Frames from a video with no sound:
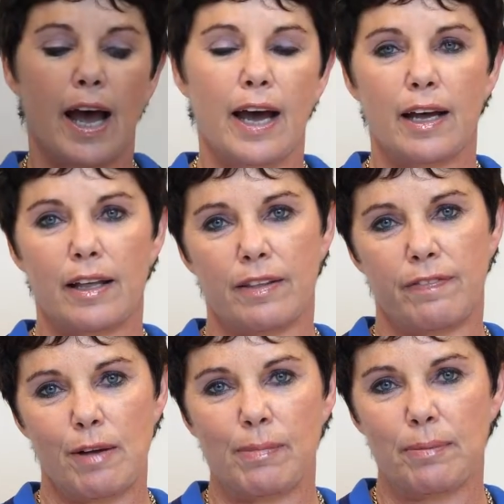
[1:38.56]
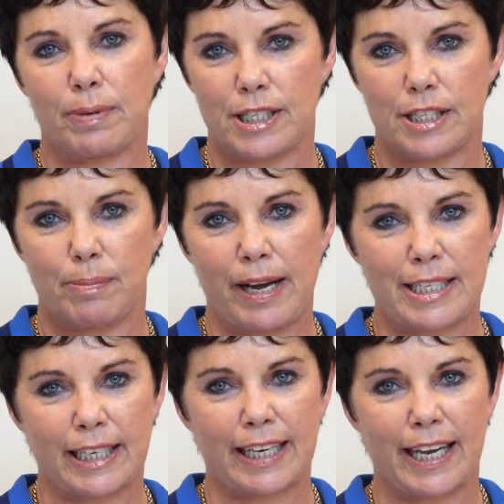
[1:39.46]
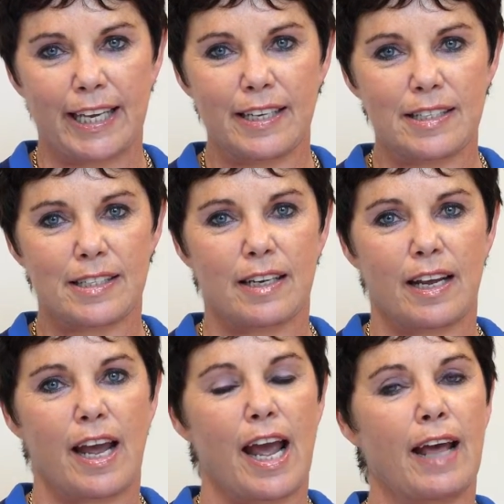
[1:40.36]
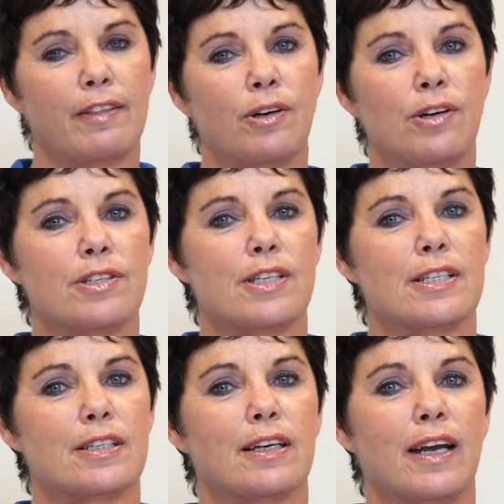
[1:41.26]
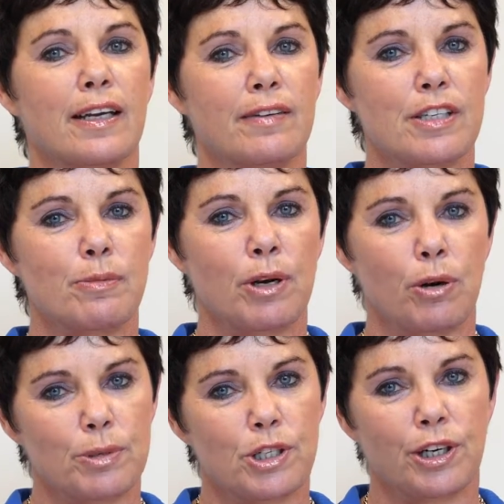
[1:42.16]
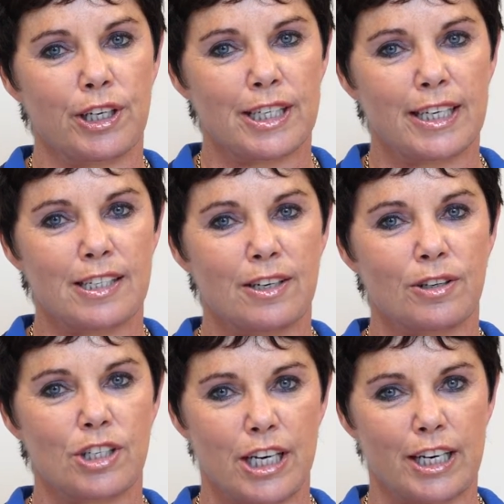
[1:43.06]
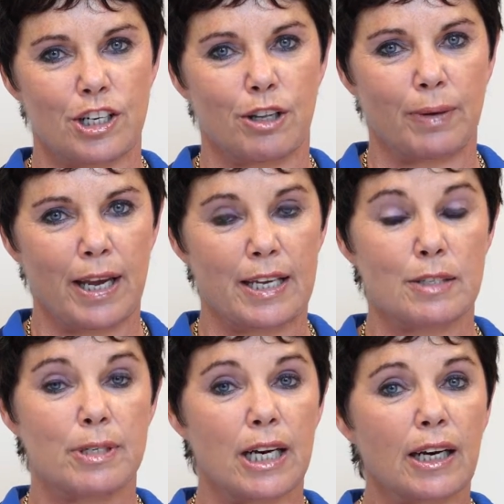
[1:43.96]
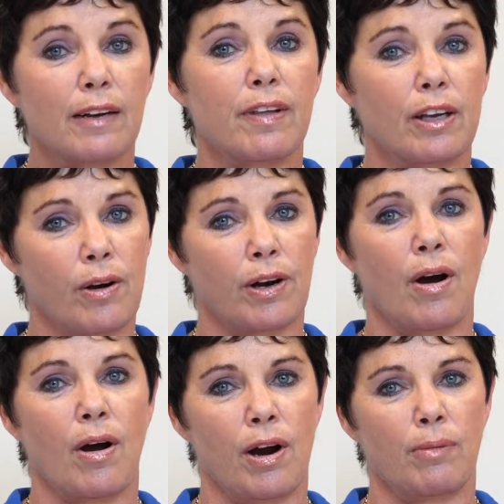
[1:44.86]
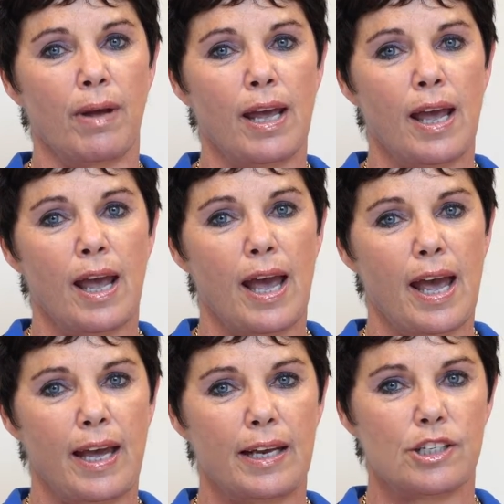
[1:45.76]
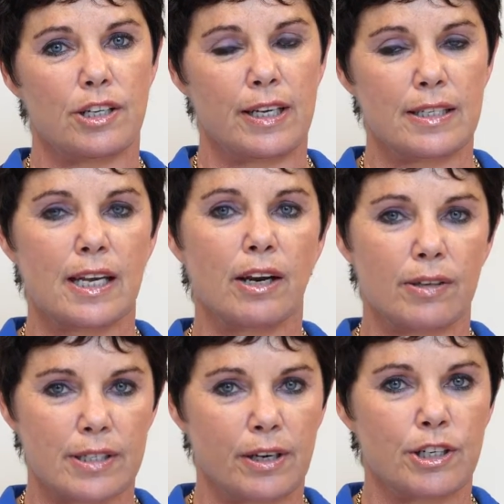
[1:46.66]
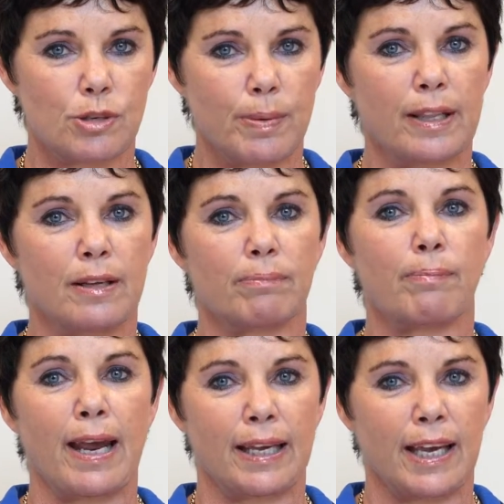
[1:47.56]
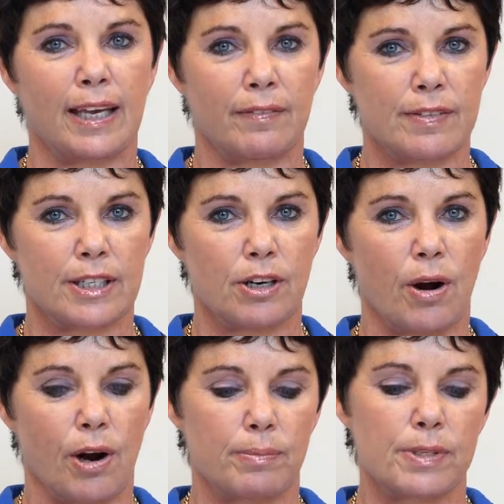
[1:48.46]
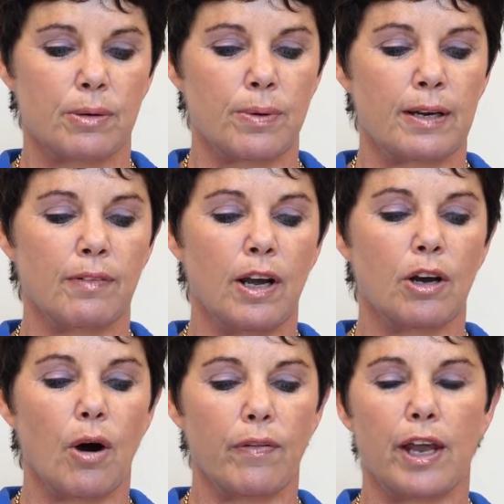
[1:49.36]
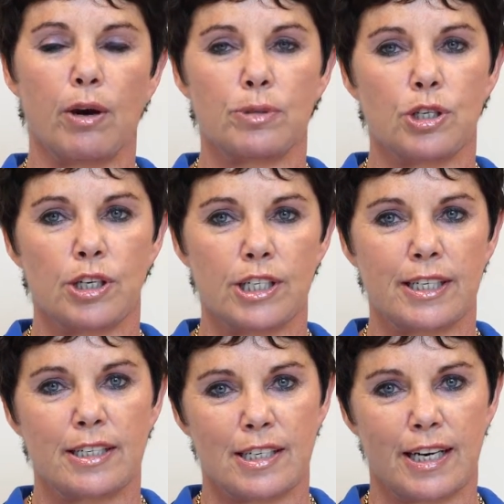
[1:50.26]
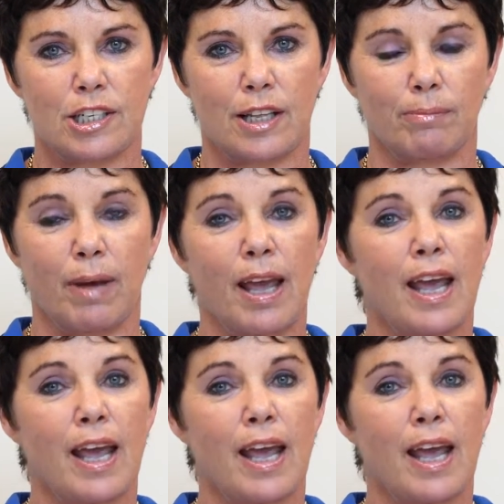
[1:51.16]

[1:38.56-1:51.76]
The family participate in cares, and the nurses, it gives them an opportunity to teach them cares, particularly if they're going home and these carers are going to be the main caregivers at home. So we got that opportunity to teach them.